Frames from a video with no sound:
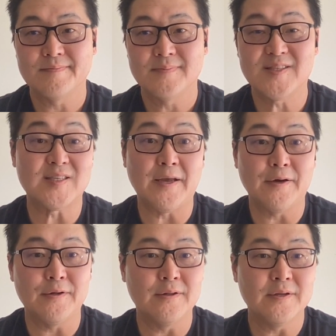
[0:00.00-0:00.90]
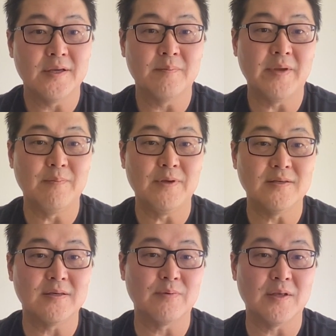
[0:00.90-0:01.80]
stale. It may be
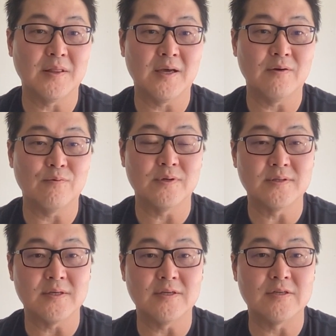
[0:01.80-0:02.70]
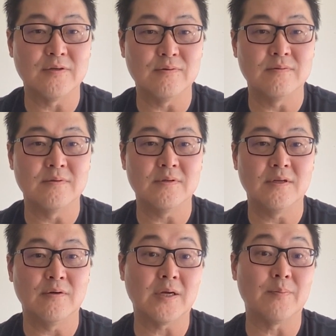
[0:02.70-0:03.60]
something that was issued,
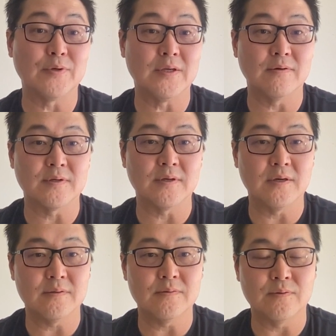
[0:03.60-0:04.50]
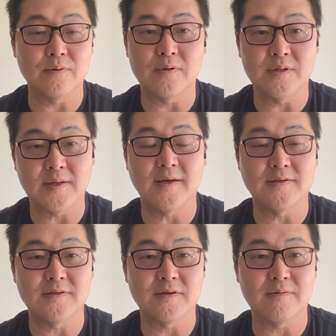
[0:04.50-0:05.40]
a couple of years ago, or in the
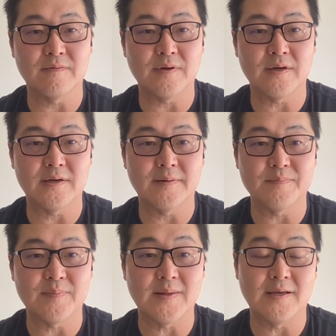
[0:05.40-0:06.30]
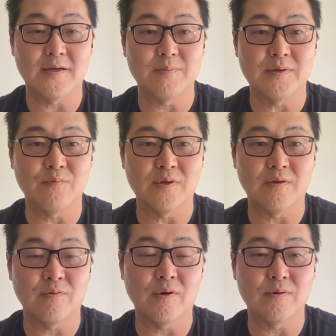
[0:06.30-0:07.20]
case of GitHub and with
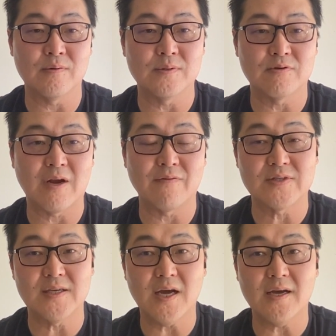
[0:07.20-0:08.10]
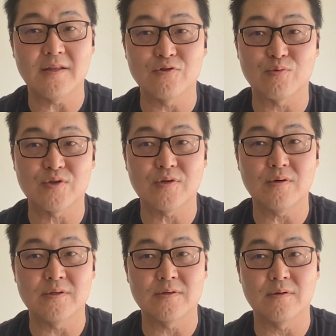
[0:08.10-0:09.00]
Heroku and Travis CI, those were
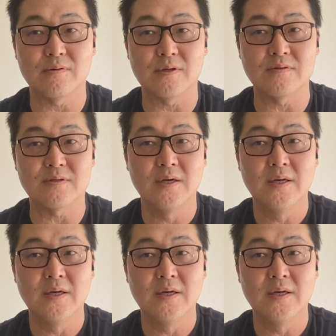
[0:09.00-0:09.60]
stolen tokens.